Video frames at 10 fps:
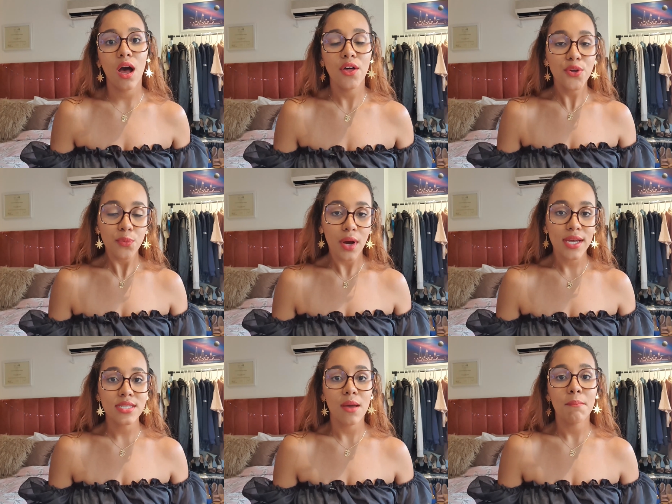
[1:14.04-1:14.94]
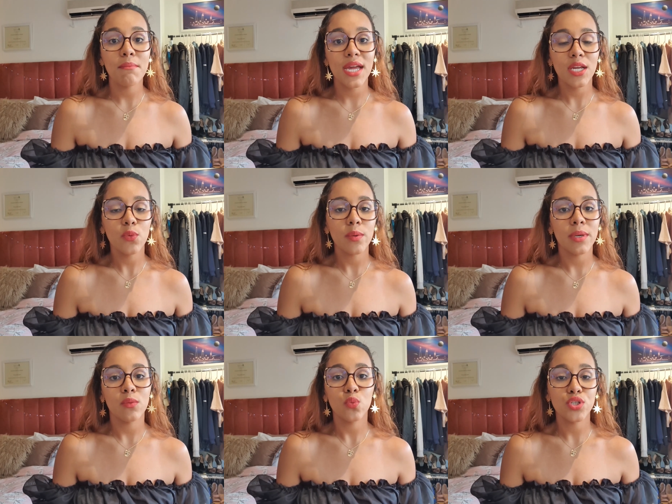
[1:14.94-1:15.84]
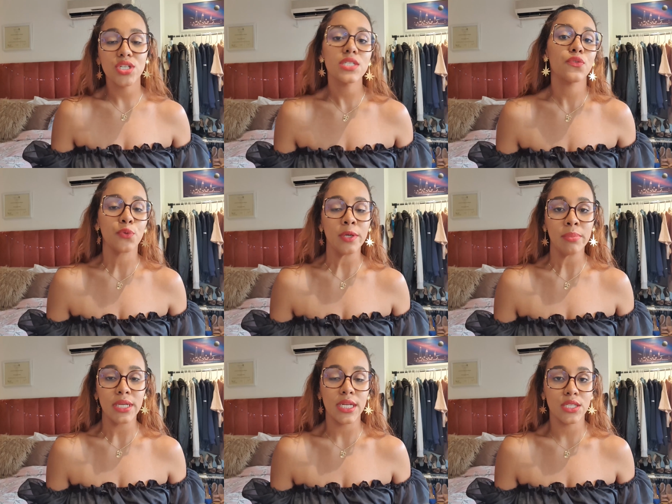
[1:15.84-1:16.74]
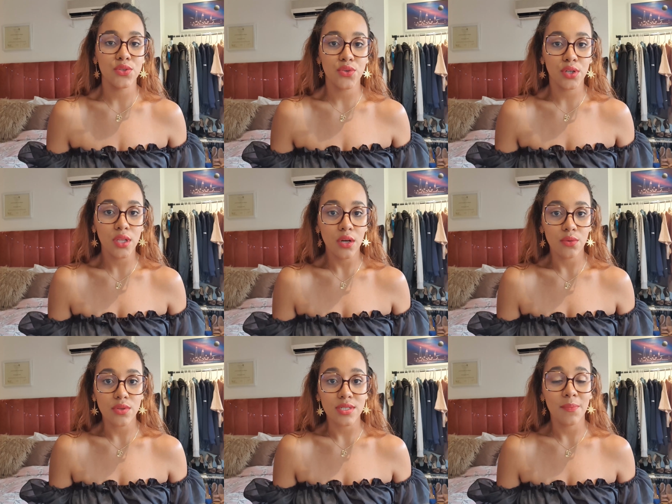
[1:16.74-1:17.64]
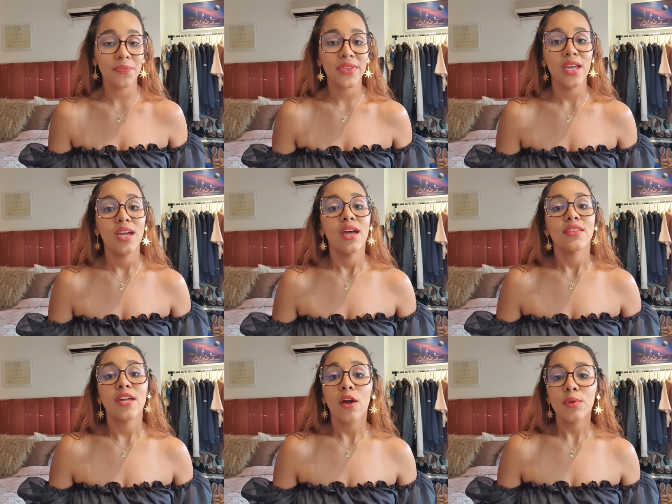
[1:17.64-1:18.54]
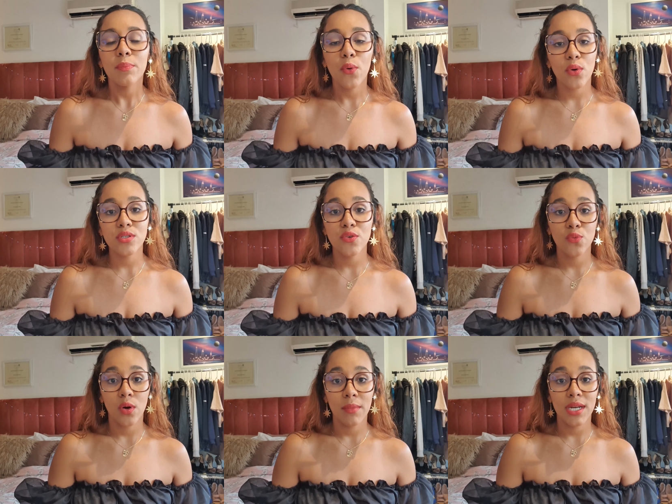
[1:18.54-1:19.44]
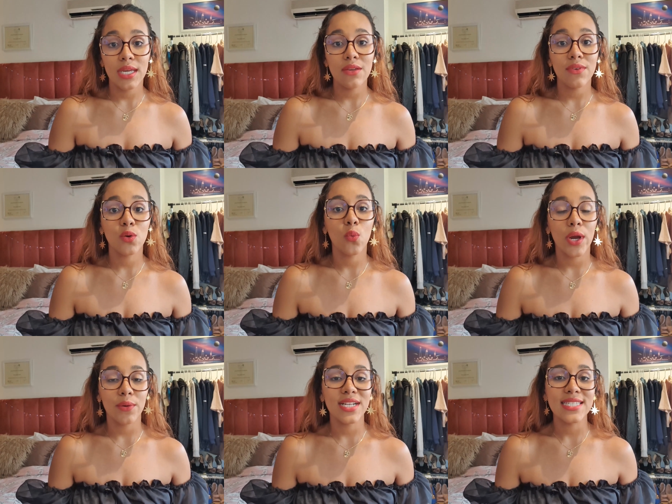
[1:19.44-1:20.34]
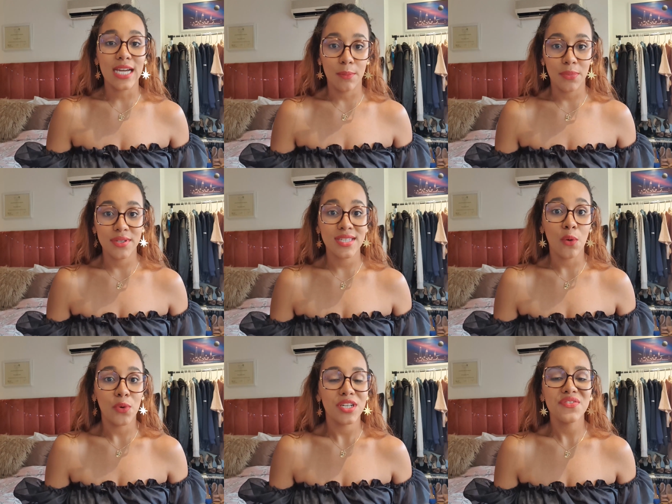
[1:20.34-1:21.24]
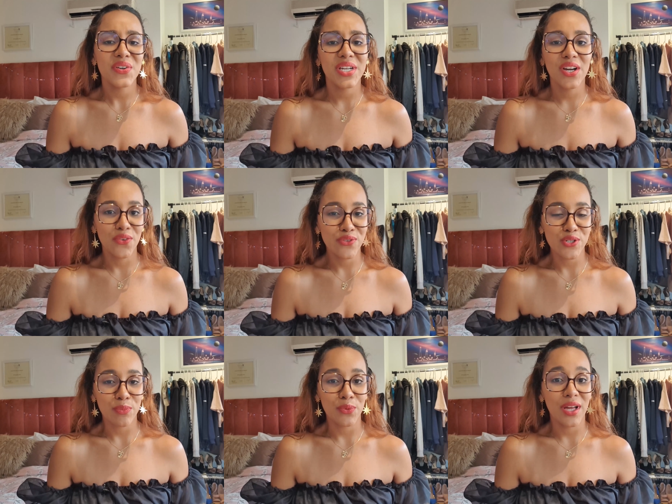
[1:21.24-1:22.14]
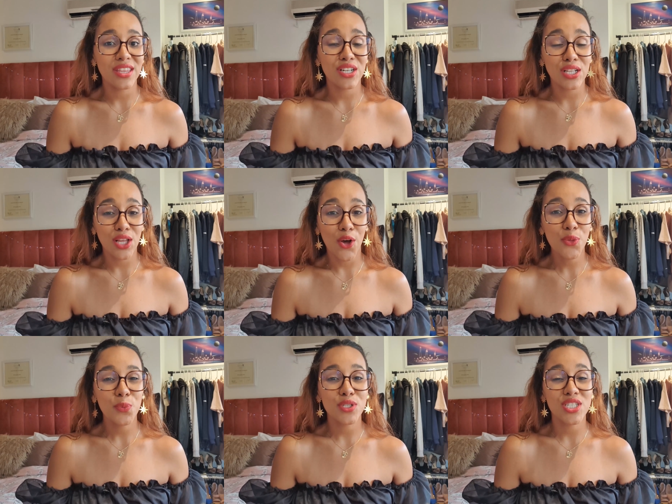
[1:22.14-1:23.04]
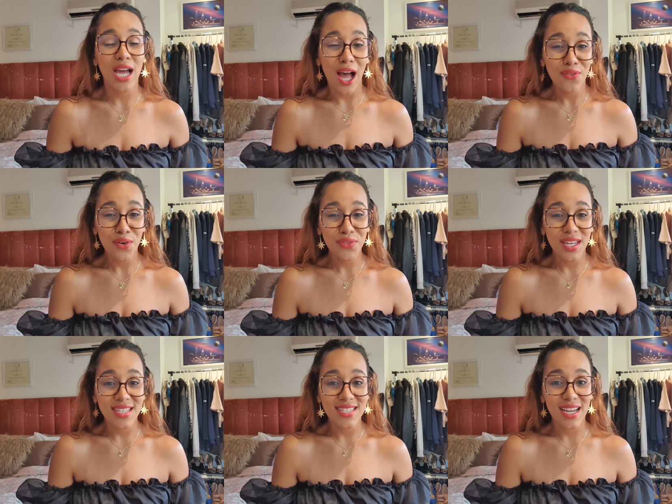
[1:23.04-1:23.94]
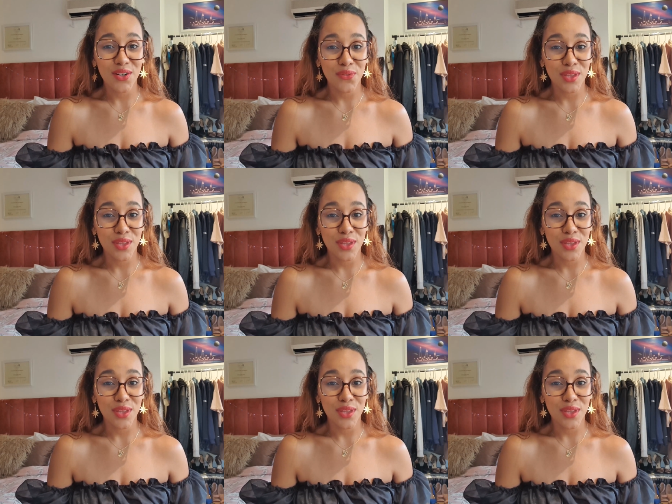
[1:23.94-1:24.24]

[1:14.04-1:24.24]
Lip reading: Otherwise, many women would just free bleed into their clothes. There are reports of women even wearing diapers that weren't very comfortable, and the cloth would chafe off the inside of